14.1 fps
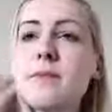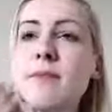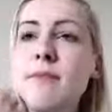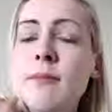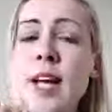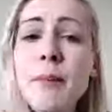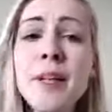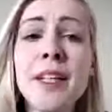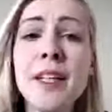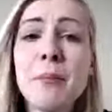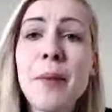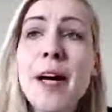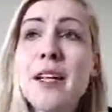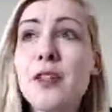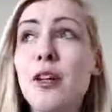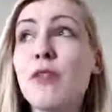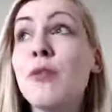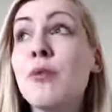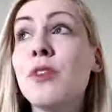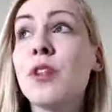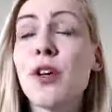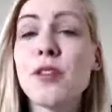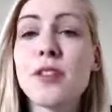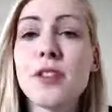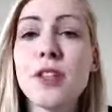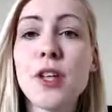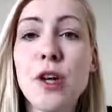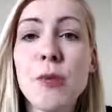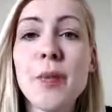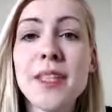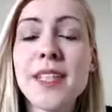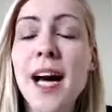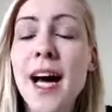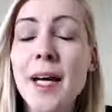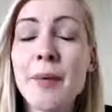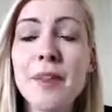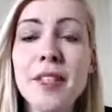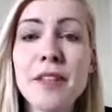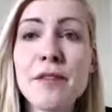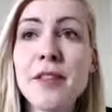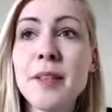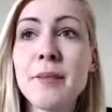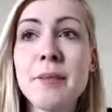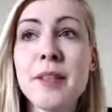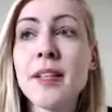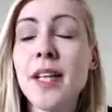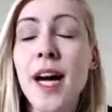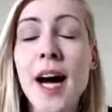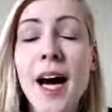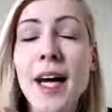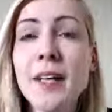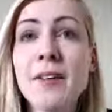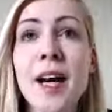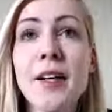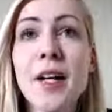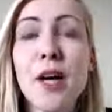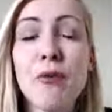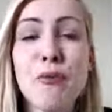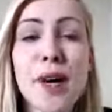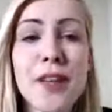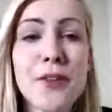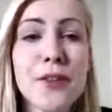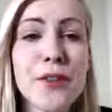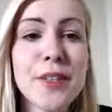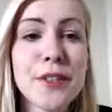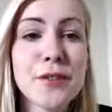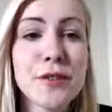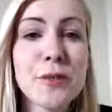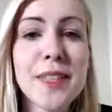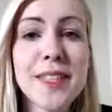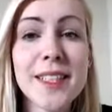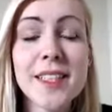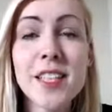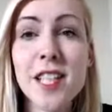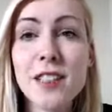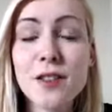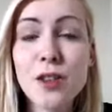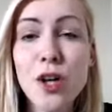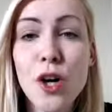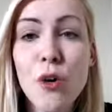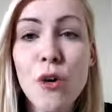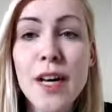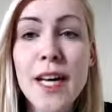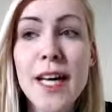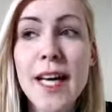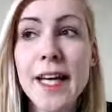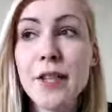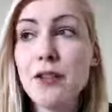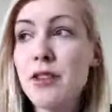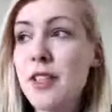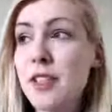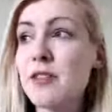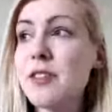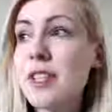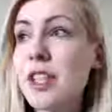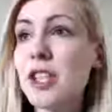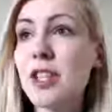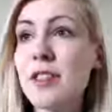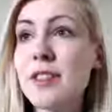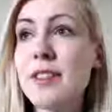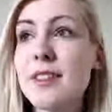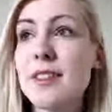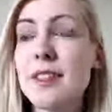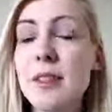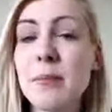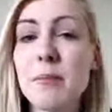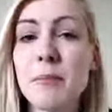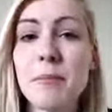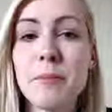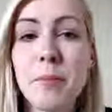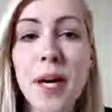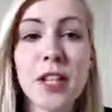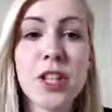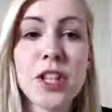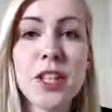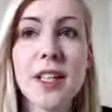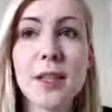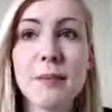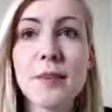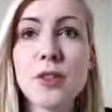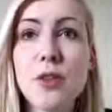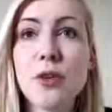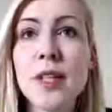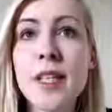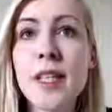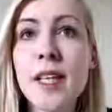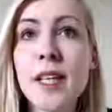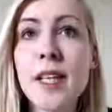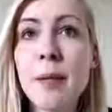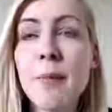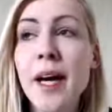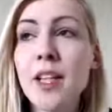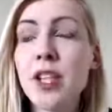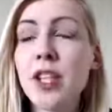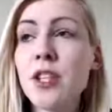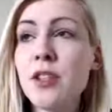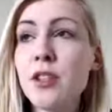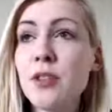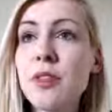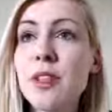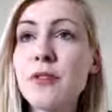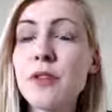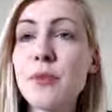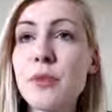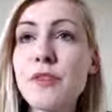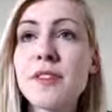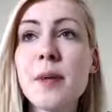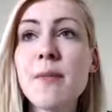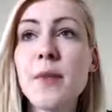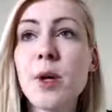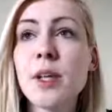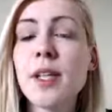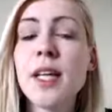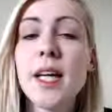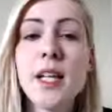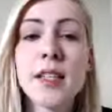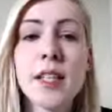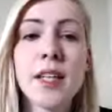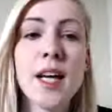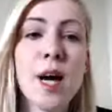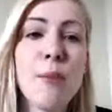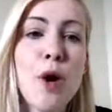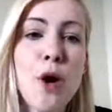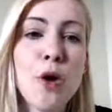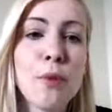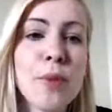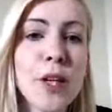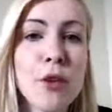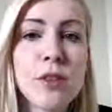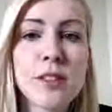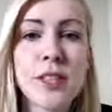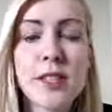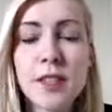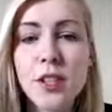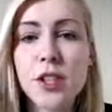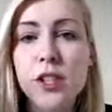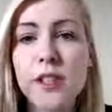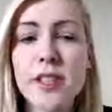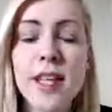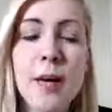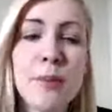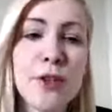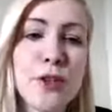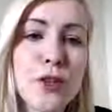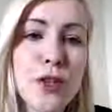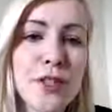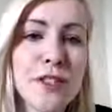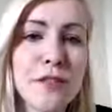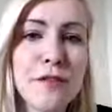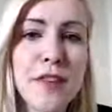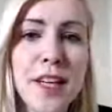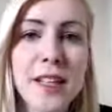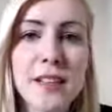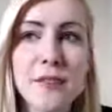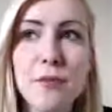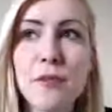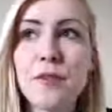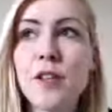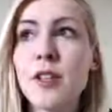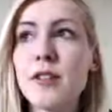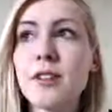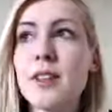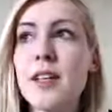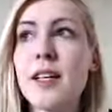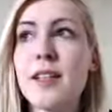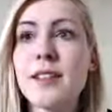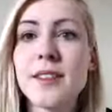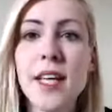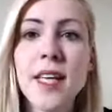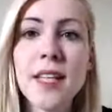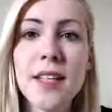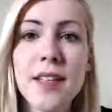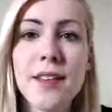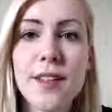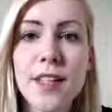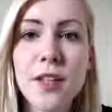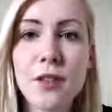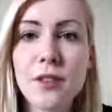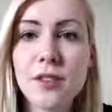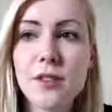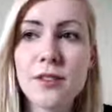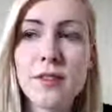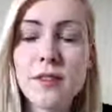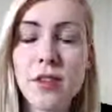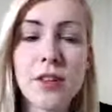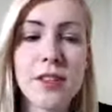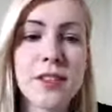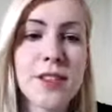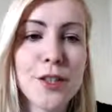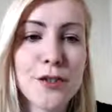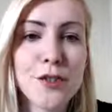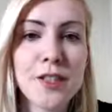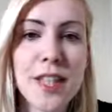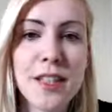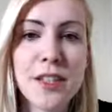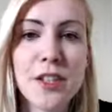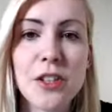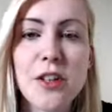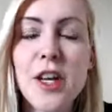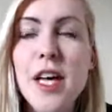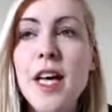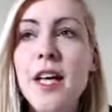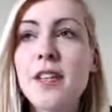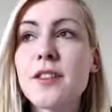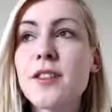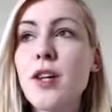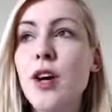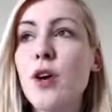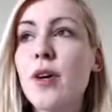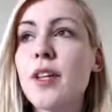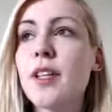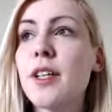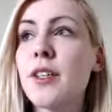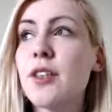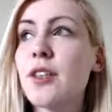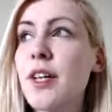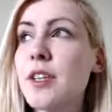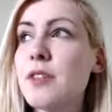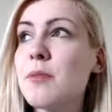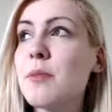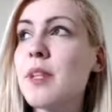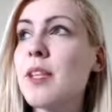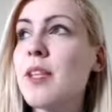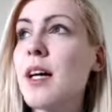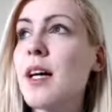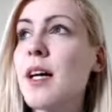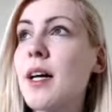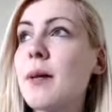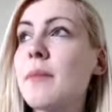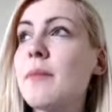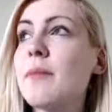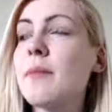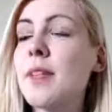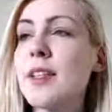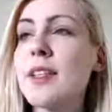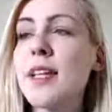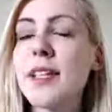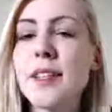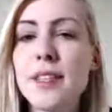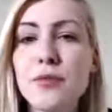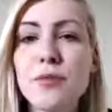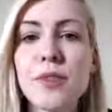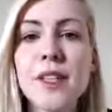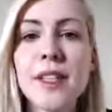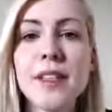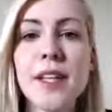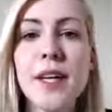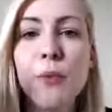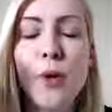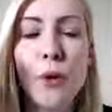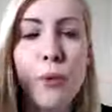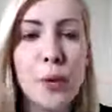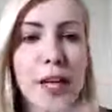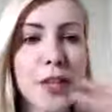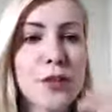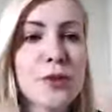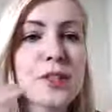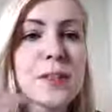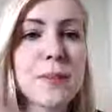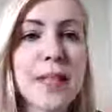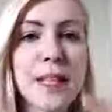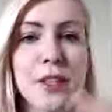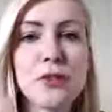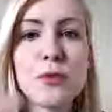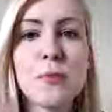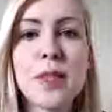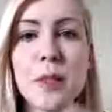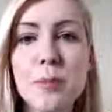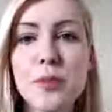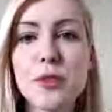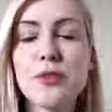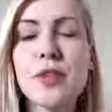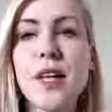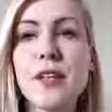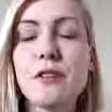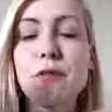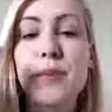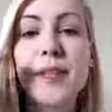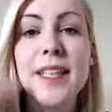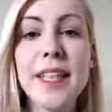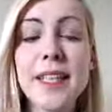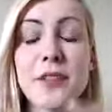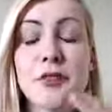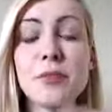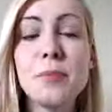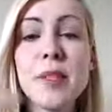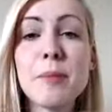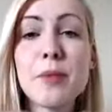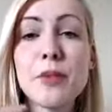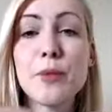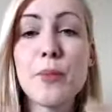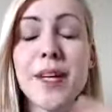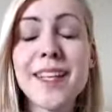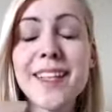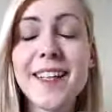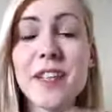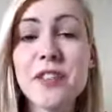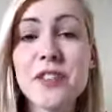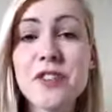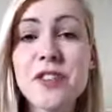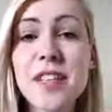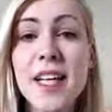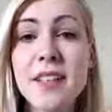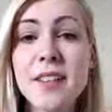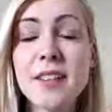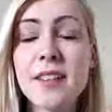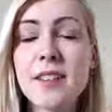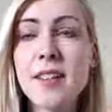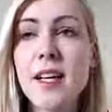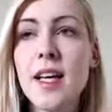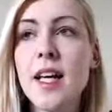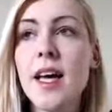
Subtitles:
I mean, he might know, who knows, you know, but I believe I rather assume that he doesn't know, and you're literally just punishing him. So imagine you're living with someone, they come home and all of a sudden they just slap you across the face without saying anything because the dog doesn't understand you. So try to be like that's really a way to explain it to people, to kind of relate to people the way they understand it.